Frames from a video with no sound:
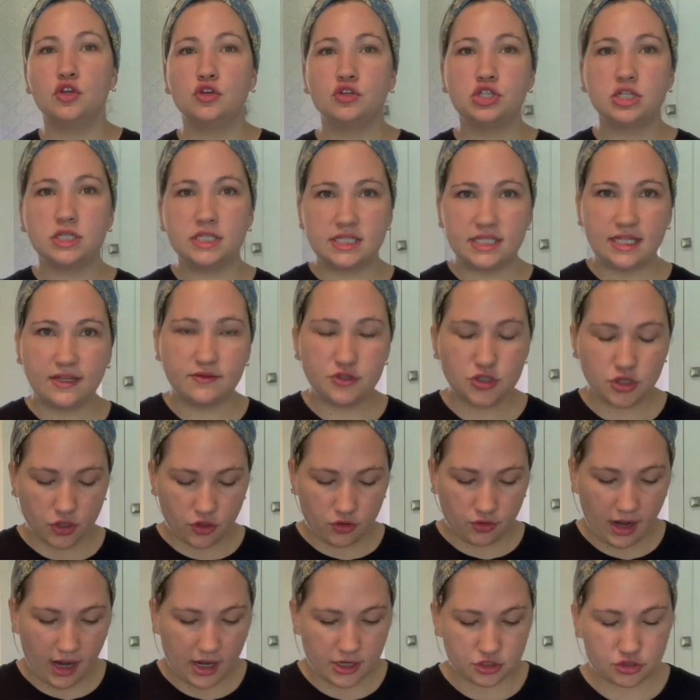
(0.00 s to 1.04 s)
should sift your
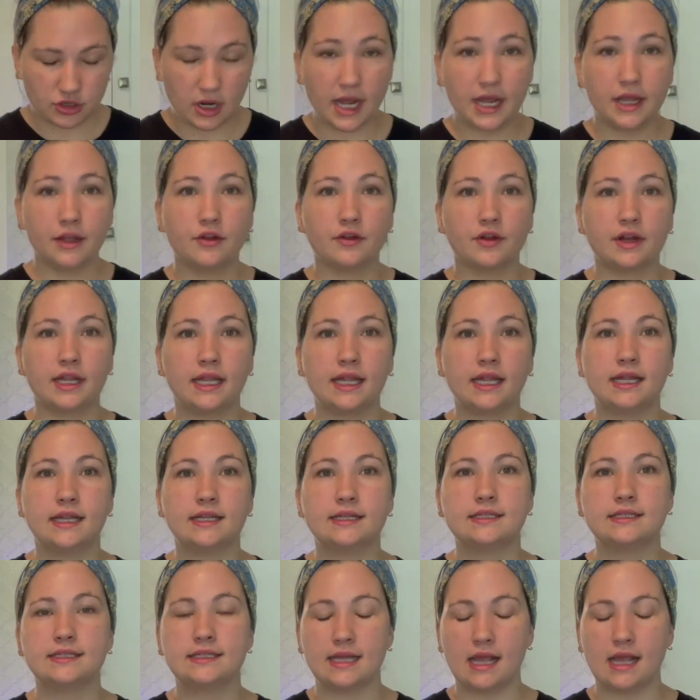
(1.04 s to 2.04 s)
dry ingredients.